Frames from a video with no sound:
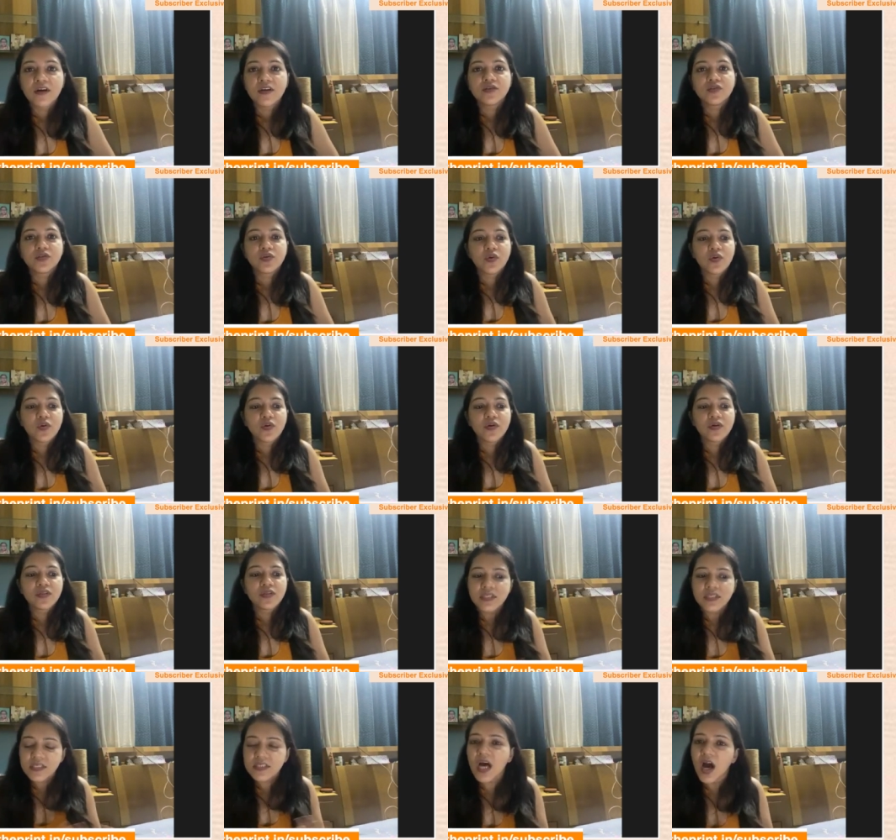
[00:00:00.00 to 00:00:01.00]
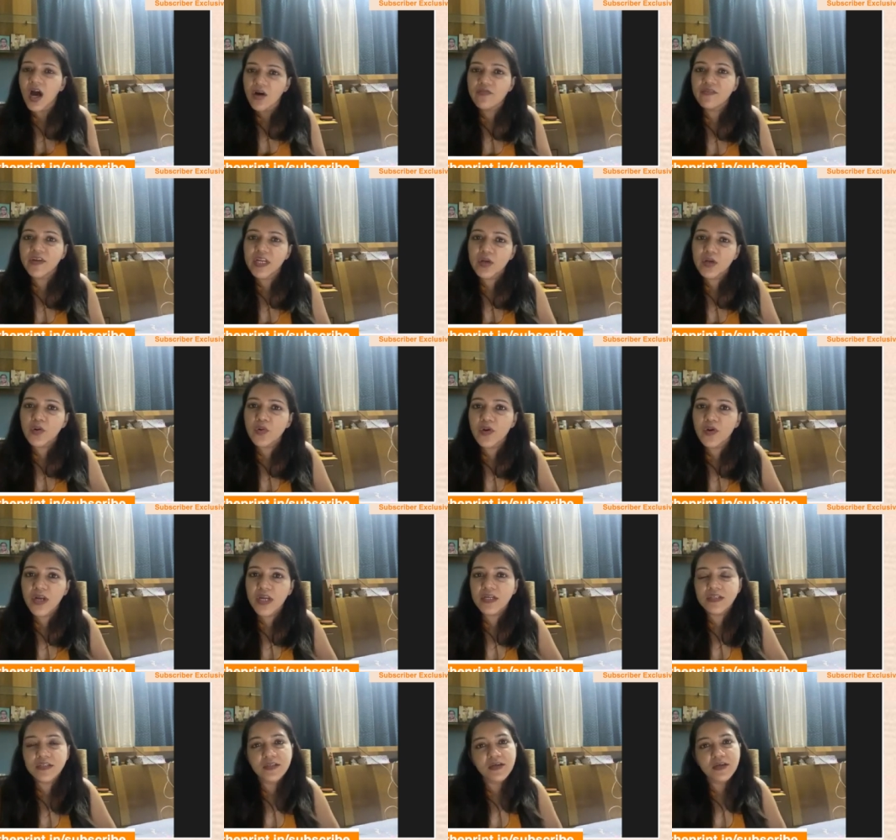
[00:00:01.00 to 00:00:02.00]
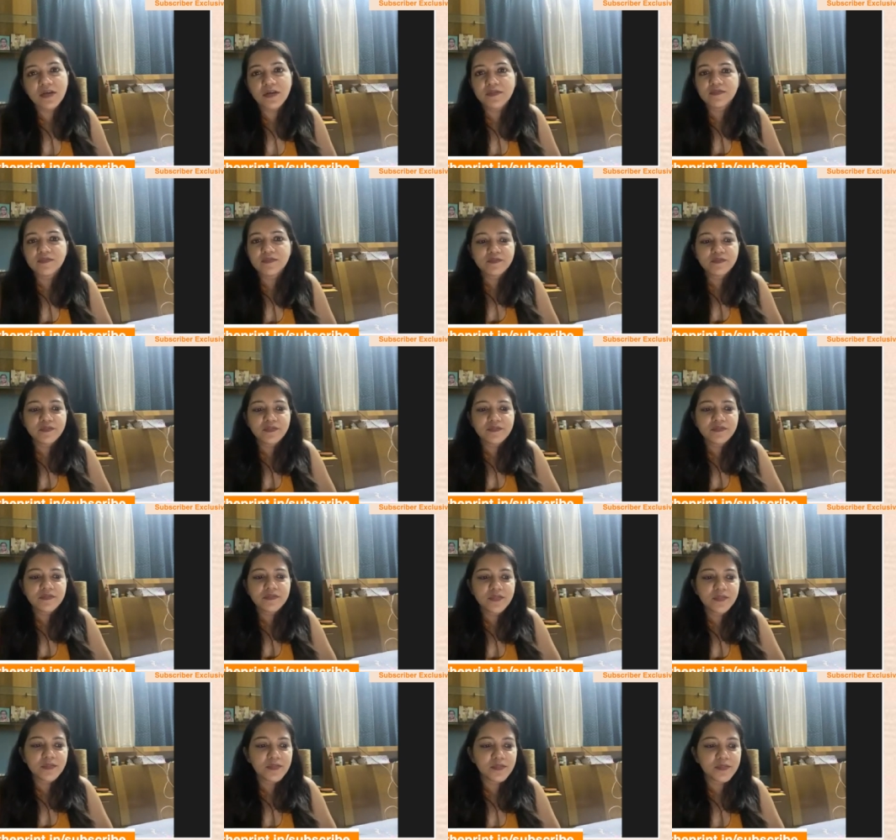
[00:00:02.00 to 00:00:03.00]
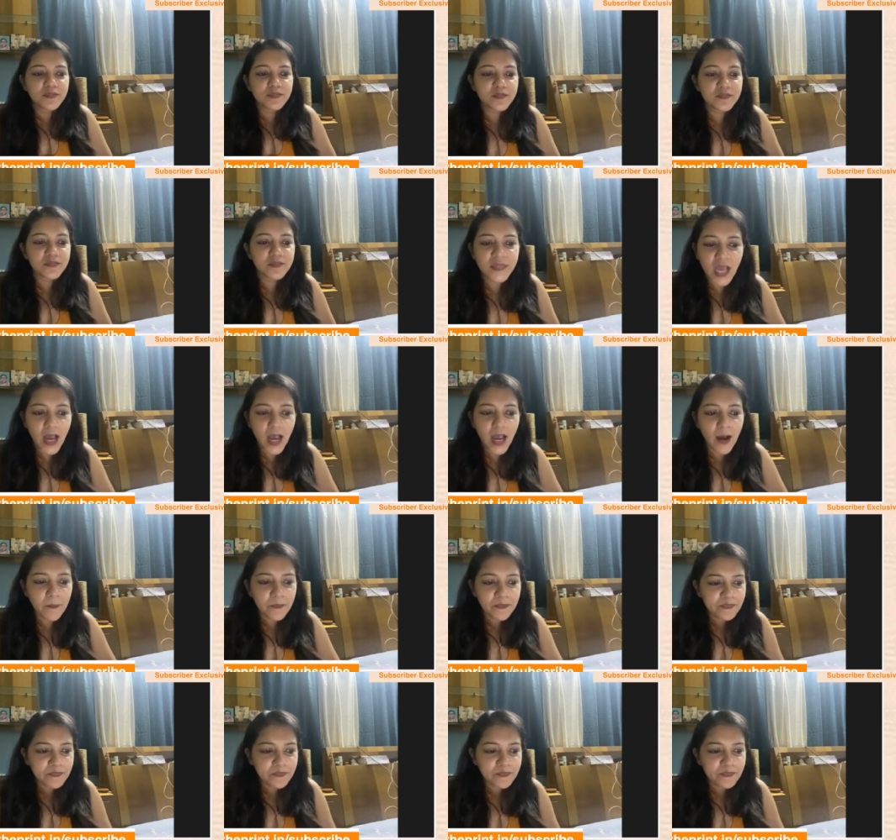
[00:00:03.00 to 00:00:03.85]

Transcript: so this is how we do it um, mm, yeah